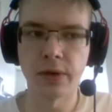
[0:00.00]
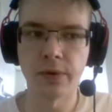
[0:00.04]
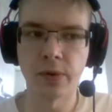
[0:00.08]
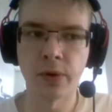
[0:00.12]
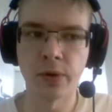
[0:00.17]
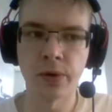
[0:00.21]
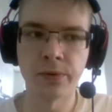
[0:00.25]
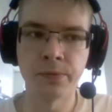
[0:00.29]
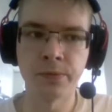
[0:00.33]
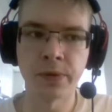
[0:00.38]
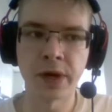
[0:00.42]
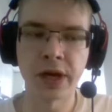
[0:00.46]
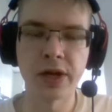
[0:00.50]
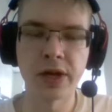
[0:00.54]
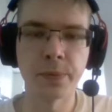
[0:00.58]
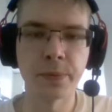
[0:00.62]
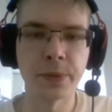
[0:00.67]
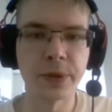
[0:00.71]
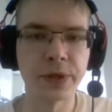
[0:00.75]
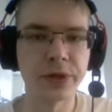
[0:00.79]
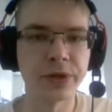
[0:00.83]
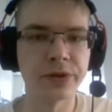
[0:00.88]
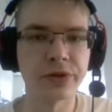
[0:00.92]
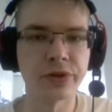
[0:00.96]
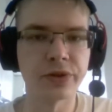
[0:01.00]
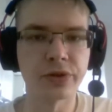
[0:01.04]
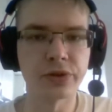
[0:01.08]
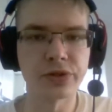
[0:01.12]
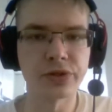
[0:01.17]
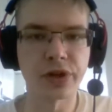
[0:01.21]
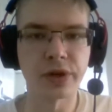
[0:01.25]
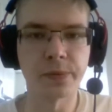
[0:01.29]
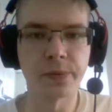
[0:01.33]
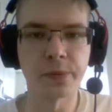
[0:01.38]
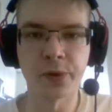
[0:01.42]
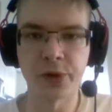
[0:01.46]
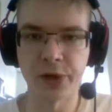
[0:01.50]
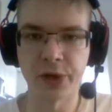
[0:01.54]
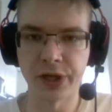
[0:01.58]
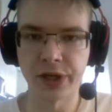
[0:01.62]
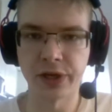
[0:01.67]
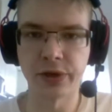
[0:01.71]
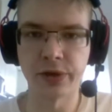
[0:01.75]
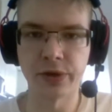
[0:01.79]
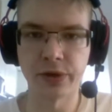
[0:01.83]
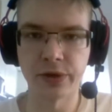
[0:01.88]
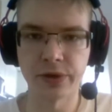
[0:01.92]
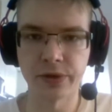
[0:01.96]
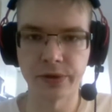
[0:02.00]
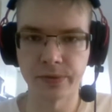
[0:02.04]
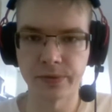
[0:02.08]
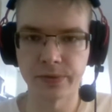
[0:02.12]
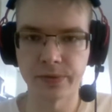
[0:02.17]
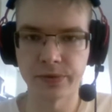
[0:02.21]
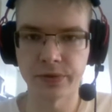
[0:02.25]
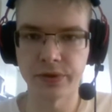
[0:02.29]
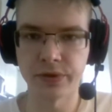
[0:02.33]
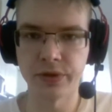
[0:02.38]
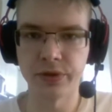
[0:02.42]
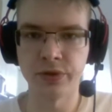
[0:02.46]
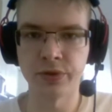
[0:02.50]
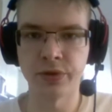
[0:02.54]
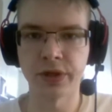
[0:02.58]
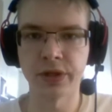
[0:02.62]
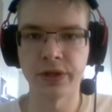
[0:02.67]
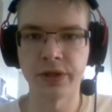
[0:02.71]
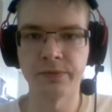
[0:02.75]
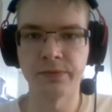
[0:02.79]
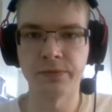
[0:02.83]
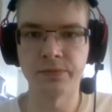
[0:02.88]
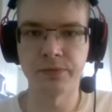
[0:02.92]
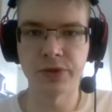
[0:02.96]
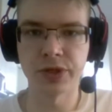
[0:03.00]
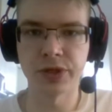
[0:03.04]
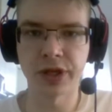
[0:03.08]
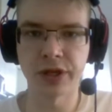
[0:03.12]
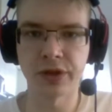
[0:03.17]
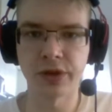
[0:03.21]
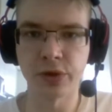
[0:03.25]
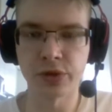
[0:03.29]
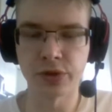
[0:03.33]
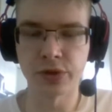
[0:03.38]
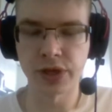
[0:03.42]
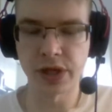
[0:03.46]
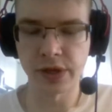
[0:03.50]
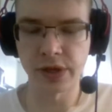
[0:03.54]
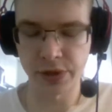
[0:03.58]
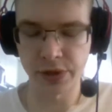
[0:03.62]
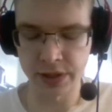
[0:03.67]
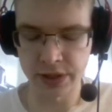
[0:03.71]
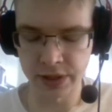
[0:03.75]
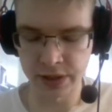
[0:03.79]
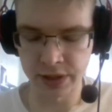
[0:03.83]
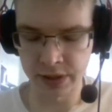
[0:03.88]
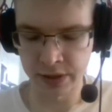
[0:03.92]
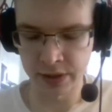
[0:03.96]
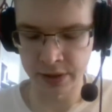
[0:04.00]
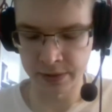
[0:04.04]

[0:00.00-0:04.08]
On my opinion, those are pretty good. You can check those out and